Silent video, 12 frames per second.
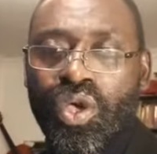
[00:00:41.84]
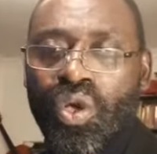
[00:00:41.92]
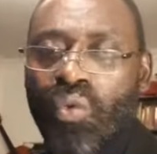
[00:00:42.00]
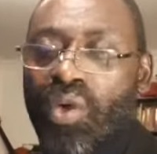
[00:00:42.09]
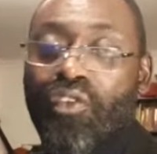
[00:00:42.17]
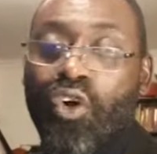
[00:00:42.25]

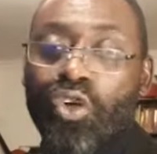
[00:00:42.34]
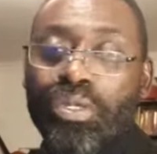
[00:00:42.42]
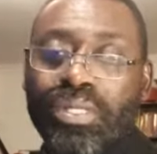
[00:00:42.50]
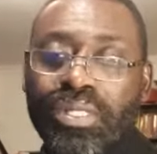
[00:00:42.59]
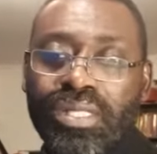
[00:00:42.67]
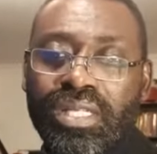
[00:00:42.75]
We've
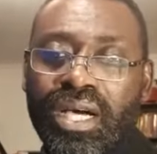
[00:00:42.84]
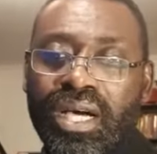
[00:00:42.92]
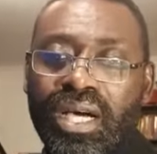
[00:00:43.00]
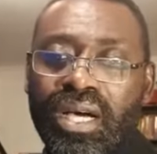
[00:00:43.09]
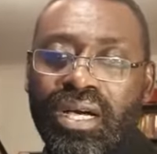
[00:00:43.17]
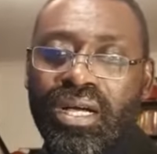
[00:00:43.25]

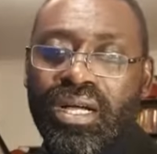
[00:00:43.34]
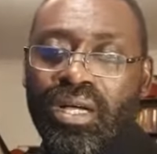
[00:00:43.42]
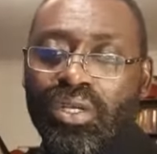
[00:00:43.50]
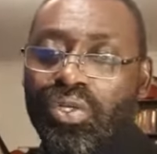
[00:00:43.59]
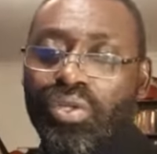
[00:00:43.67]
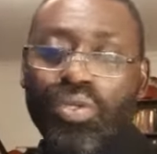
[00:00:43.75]
considered
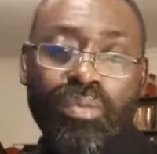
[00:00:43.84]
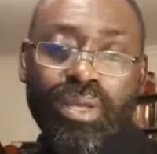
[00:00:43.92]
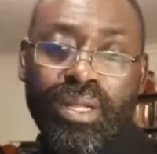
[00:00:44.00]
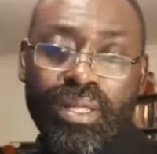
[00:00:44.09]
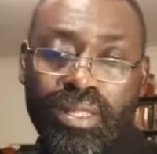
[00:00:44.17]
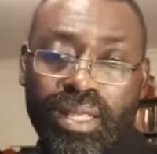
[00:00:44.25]
so
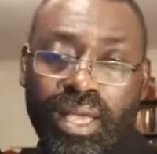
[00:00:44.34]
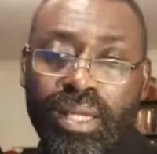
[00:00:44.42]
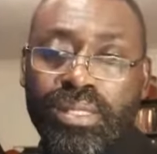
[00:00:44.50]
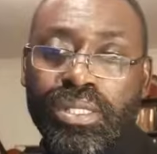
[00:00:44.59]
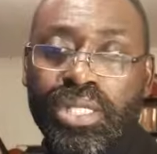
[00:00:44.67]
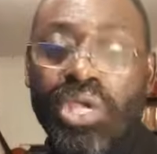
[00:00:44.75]
many
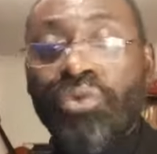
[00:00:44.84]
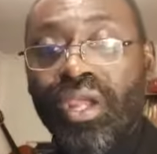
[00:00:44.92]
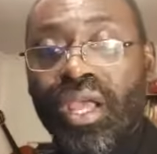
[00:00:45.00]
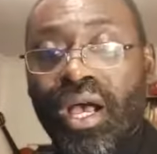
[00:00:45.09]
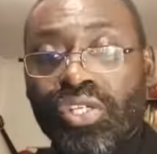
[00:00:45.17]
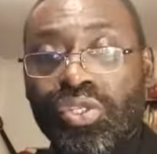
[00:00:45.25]
things in
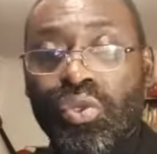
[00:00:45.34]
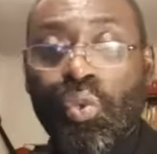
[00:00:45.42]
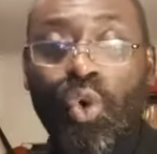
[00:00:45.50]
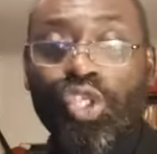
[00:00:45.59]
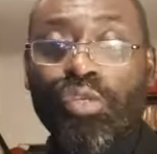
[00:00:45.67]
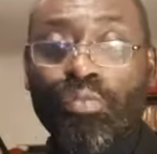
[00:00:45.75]
regards to
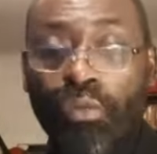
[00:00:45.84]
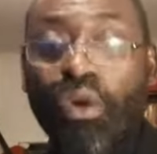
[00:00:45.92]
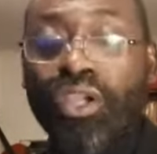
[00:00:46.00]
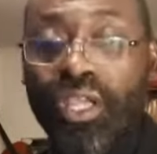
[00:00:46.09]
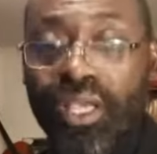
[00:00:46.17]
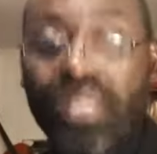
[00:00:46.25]
what
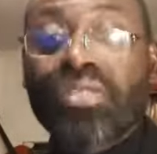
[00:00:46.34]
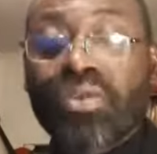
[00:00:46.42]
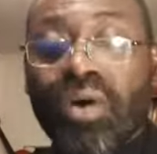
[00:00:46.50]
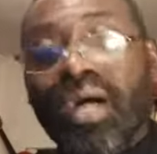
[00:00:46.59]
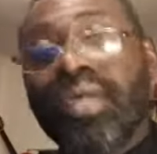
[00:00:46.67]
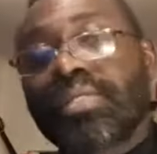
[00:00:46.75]
money is to
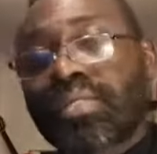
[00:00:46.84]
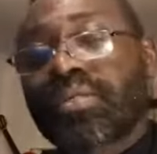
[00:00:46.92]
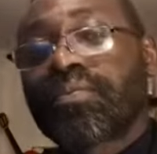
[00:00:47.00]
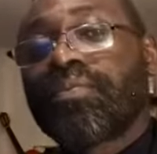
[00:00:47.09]
us.